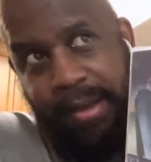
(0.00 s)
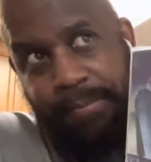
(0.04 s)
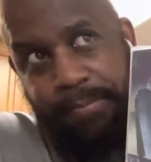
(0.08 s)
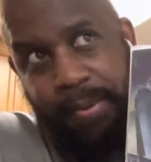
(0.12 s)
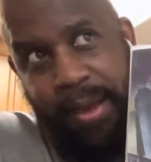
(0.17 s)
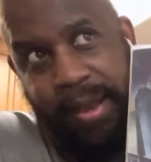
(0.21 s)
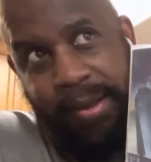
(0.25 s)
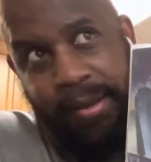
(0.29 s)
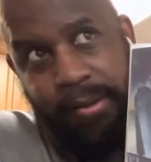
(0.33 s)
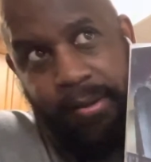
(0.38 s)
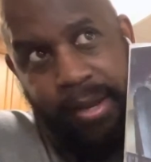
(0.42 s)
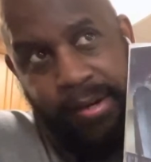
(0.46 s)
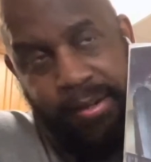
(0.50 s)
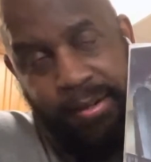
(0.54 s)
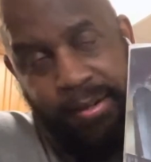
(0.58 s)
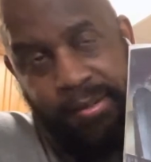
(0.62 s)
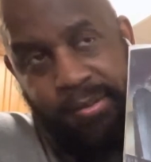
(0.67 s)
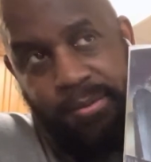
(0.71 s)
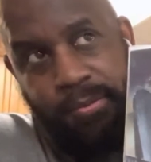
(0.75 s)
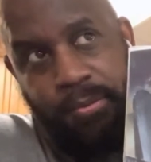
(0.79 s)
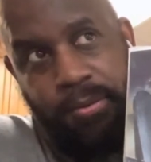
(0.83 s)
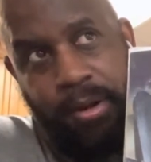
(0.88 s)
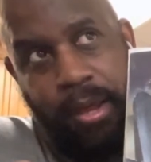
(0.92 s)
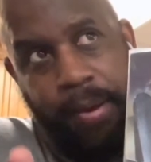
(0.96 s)
back in
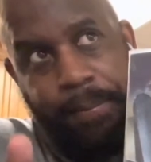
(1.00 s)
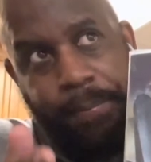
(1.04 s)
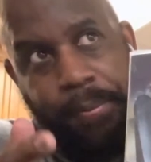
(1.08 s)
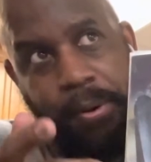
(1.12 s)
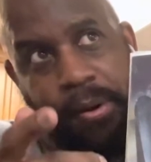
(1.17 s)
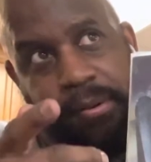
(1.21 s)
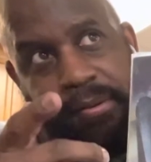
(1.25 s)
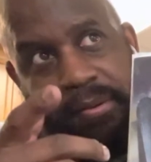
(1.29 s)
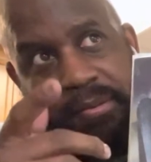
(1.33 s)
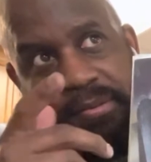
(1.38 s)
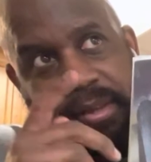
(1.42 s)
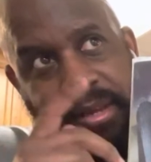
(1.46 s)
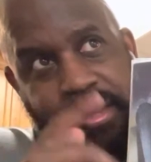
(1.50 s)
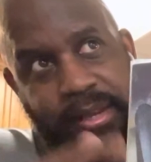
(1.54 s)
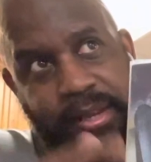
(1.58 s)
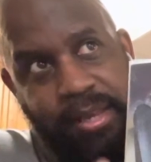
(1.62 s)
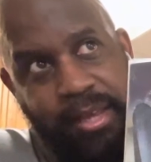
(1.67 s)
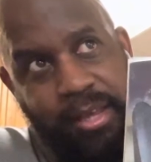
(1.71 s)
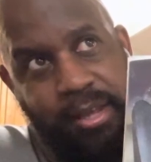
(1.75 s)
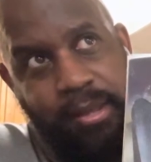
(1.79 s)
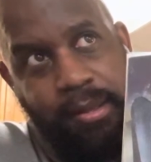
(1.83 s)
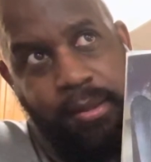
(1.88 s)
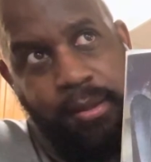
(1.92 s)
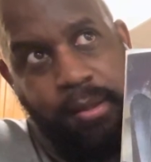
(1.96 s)
'92, and I bought the
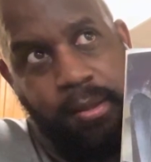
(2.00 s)
CD